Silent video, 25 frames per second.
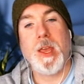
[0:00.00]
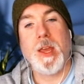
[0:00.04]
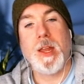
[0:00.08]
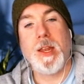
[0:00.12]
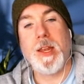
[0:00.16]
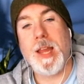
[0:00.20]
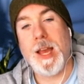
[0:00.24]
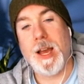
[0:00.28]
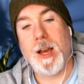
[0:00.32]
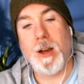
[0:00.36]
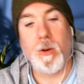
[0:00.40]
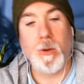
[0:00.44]

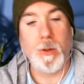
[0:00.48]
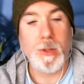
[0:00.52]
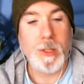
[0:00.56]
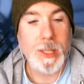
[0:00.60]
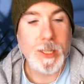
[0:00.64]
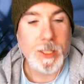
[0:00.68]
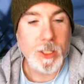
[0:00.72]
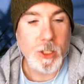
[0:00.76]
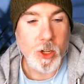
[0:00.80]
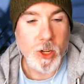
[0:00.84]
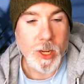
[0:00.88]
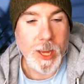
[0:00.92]
Now,
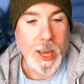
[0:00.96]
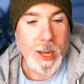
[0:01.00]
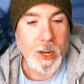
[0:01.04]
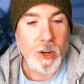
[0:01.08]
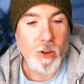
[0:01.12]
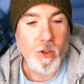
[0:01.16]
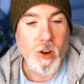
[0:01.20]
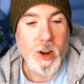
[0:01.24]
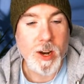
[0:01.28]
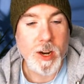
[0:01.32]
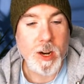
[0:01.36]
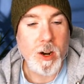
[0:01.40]
let's look
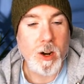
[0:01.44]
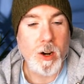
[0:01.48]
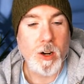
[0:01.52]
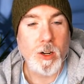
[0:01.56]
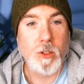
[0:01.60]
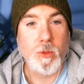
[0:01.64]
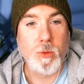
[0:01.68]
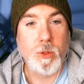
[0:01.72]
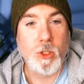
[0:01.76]
at credit cards,